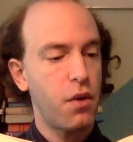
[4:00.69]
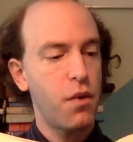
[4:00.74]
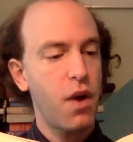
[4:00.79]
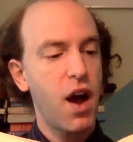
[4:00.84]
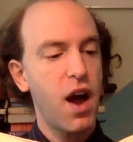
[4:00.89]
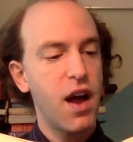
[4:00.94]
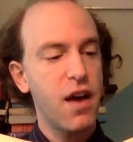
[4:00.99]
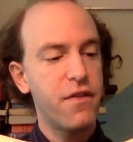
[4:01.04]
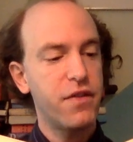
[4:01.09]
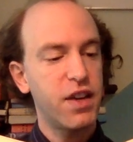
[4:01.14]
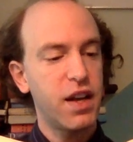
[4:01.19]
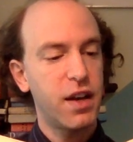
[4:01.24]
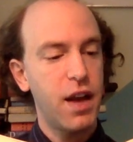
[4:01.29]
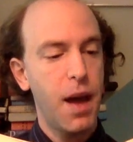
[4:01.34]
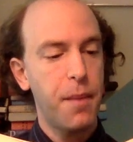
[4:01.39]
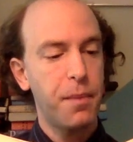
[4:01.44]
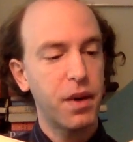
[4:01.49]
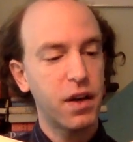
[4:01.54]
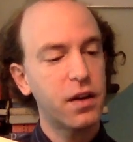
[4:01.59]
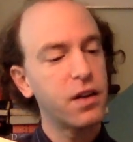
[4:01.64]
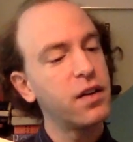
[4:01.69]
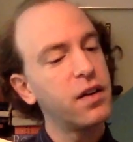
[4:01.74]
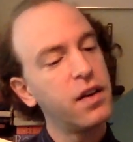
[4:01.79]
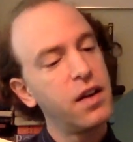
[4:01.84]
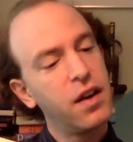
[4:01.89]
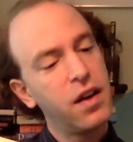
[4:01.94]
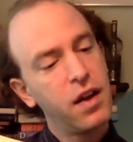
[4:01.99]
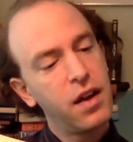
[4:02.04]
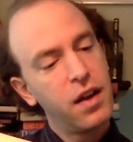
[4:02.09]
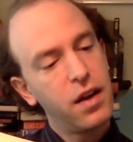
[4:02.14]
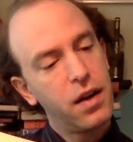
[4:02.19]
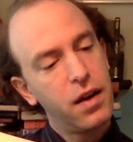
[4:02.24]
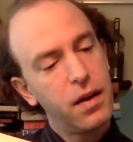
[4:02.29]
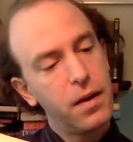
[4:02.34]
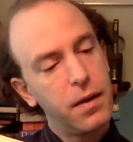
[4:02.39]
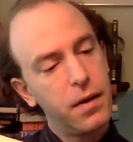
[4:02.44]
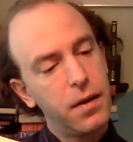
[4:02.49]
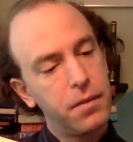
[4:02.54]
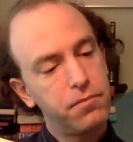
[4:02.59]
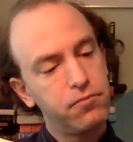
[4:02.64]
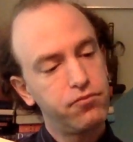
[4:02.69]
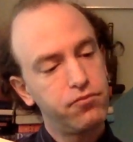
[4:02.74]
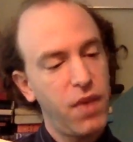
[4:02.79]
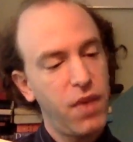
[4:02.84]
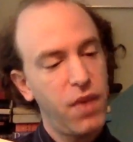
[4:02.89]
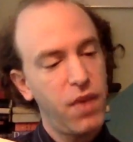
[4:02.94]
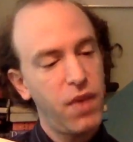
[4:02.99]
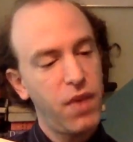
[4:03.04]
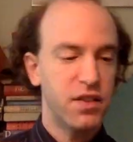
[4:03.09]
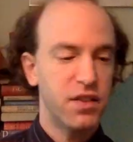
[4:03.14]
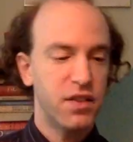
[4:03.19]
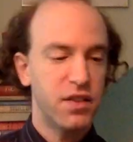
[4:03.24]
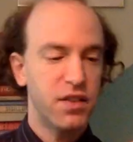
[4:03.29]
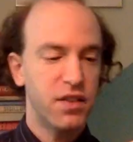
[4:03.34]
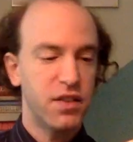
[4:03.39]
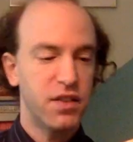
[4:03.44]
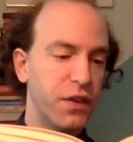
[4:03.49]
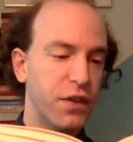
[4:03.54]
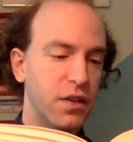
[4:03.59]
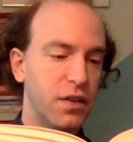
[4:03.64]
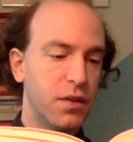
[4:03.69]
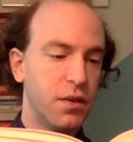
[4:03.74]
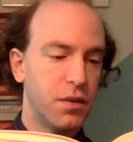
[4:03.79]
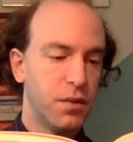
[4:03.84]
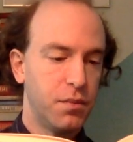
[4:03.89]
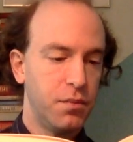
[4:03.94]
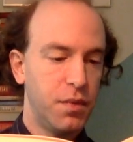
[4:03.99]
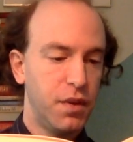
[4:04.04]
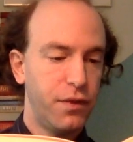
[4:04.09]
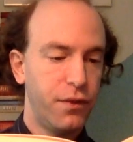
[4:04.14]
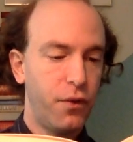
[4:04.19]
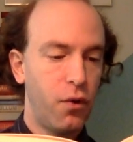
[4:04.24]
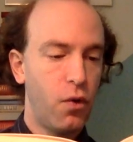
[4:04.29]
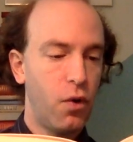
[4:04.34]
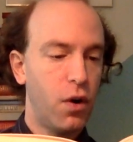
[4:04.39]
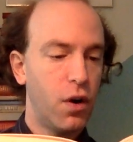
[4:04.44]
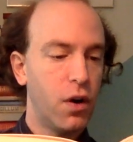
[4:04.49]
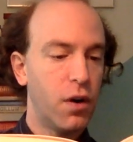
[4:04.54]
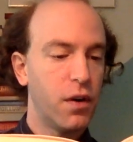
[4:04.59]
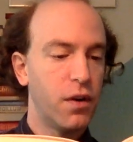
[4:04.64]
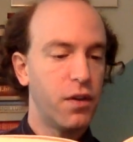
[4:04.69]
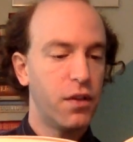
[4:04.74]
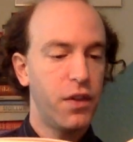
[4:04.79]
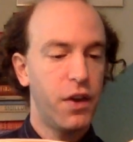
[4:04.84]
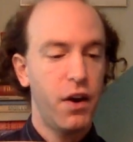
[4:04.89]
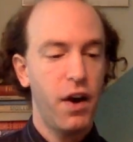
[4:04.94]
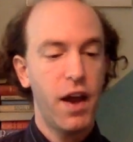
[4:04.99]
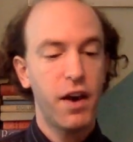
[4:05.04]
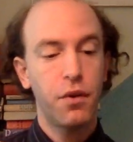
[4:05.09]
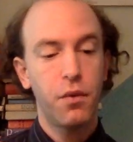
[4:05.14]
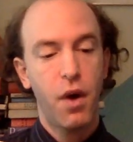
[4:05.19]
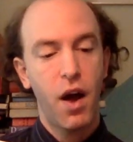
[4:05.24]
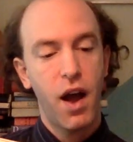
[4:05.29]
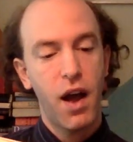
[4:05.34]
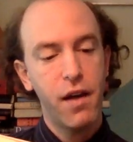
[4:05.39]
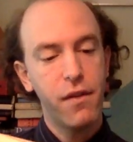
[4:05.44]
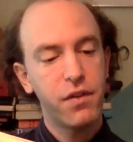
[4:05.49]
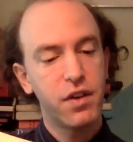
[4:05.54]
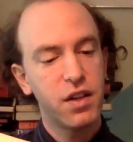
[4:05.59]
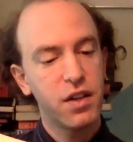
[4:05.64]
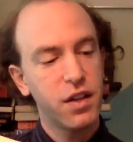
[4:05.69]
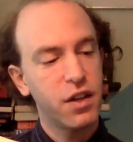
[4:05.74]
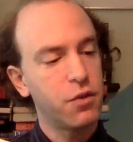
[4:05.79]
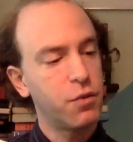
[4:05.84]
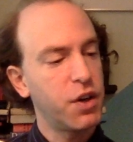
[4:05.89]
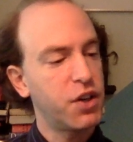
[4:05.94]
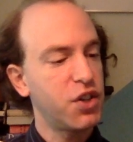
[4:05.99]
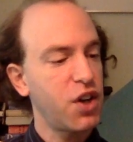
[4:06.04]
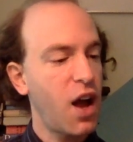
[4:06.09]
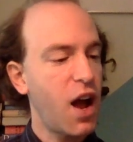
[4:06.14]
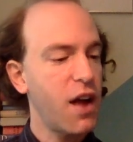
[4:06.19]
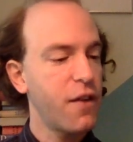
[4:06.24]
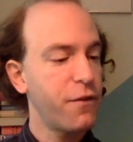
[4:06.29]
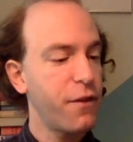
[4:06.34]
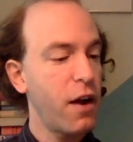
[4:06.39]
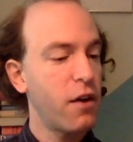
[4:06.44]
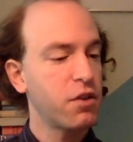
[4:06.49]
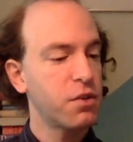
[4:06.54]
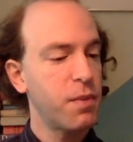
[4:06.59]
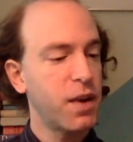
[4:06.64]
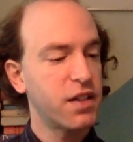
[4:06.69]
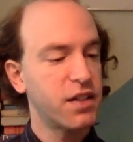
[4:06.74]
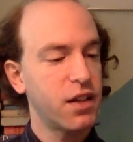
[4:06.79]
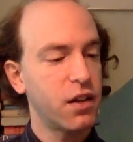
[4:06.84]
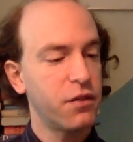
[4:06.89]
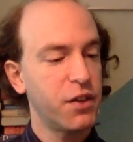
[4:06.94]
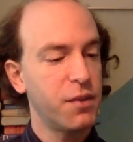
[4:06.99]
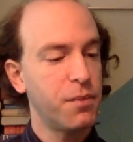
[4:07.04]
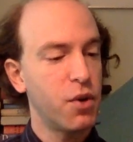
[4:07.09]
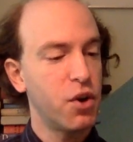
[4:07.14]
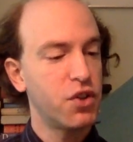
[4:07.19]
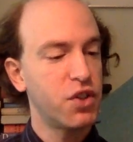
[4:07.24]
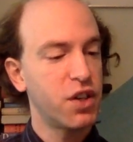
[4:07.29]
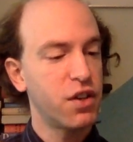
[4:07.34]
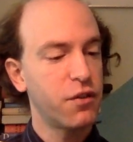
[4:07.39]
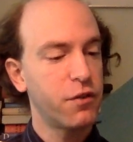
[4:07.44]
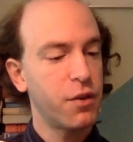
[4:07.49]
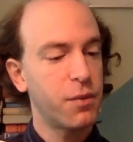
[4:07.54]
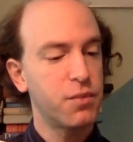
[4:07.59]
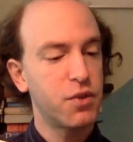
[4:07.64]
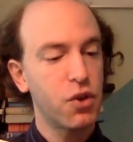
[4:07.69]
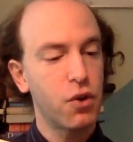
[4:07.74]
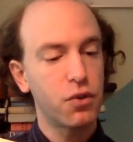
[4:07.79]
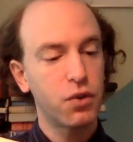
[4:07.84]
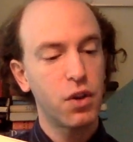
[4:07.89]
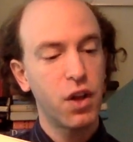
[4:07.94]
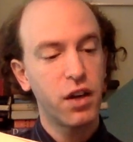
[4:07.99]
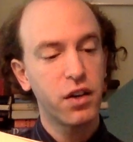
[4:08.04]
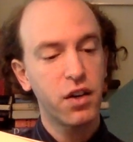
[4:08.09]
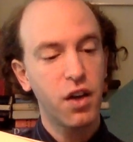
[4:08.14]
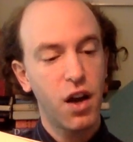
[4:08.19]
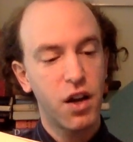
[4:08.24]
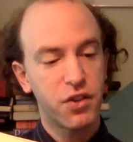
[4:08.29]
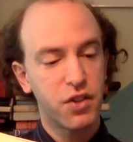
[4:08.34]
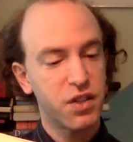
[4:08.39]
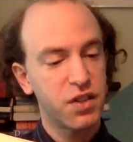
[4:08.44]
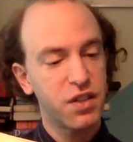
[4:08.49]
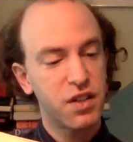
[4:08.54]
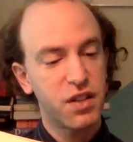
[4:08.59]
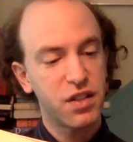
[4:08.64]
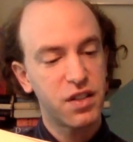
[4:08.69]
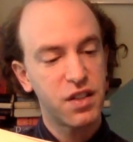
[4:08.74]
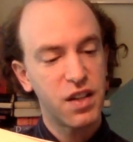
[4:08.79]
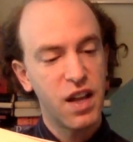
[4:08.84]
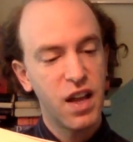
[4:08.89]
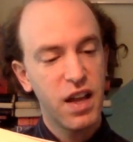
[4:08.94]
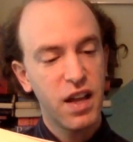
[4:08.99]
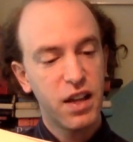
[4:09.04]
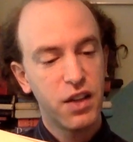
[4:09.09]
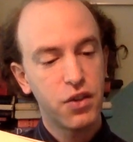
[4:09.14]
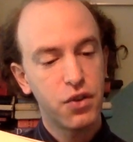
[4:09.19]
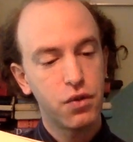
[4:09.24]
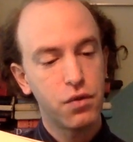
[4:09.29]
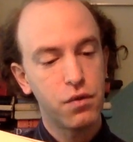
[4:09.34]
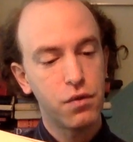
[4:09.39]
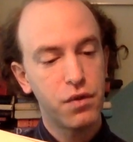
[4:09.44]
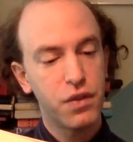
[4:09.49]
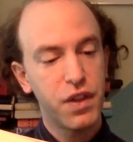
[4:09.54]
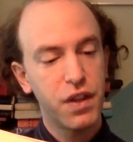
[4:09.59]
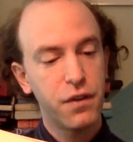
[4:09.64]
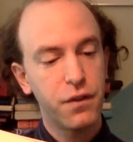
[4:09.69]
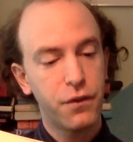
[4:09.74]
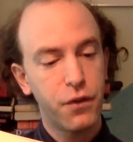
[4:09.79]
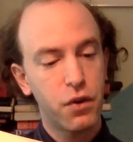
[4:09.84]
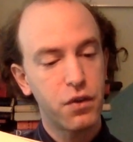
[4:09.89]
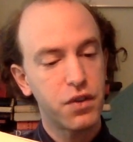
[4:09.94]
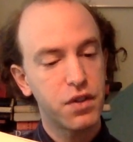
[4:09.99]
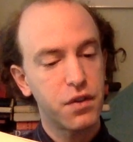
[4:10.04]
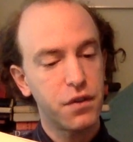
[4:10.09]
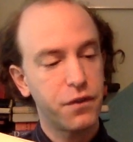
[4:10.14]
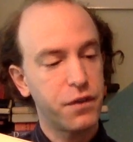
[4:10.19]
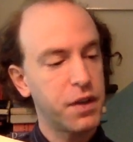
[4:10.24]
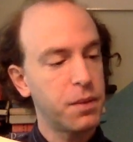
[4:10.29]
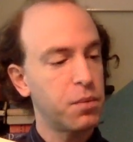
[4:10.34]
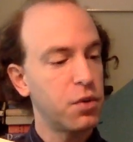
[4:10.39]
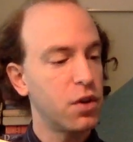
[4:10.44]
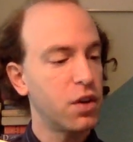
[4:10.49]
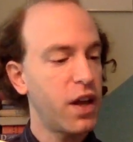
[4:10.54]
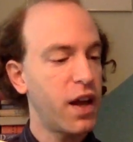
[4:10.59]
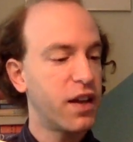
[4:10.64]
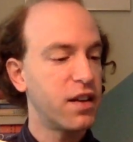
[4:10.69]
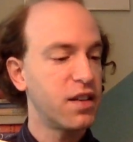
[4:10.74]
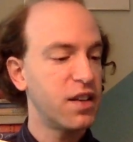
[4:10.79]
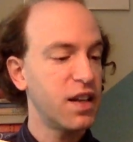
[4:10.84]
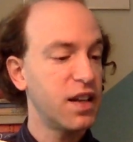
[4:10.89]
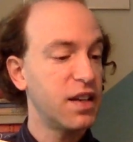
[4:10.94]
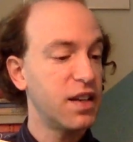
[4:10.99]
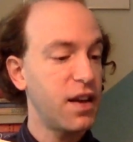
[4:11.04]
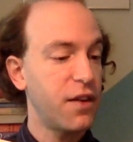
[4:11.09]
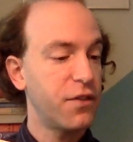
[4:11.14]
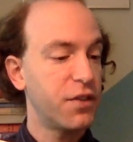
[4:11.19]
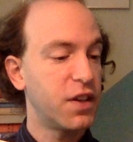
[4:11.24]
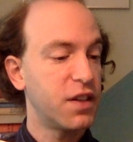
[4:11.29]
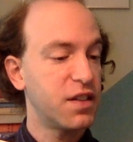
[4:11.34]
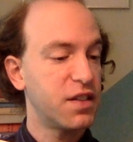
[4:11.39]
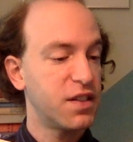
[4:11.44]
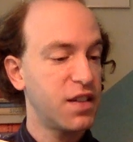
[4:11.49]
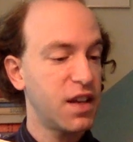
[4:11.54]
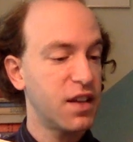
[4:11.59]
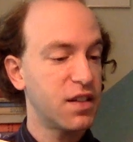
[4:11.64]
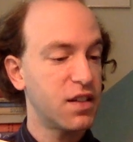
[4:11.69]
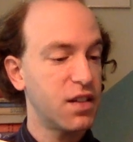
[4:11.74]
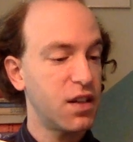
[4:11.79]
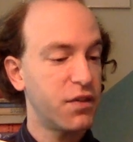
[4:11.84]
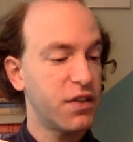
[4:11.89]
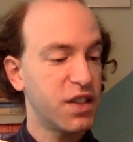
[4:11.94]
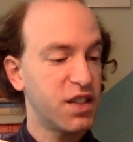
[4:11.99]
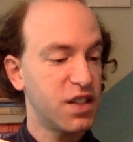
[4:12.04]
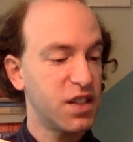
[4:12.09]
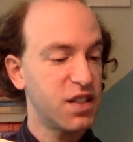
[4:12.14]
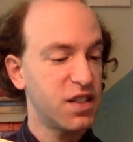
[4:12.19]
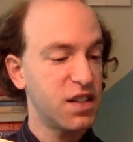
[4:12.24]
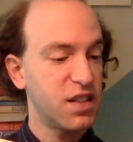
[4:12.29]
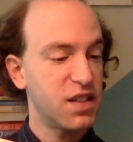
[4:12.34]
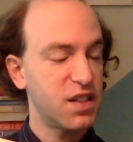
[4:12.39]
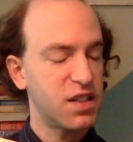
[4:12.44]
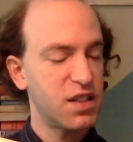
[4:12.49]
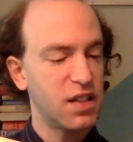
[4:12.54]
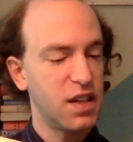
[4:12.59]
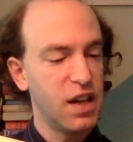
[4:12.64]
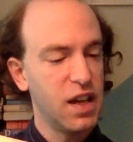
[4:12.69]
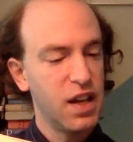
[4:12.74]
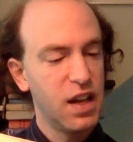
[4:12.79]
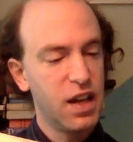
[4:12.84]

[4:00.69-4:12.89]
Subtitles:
arrived an epoch, as often before there had arrived, in which I found myself emerging from total unconsciousness into the first feeble and indefinite sense of existence.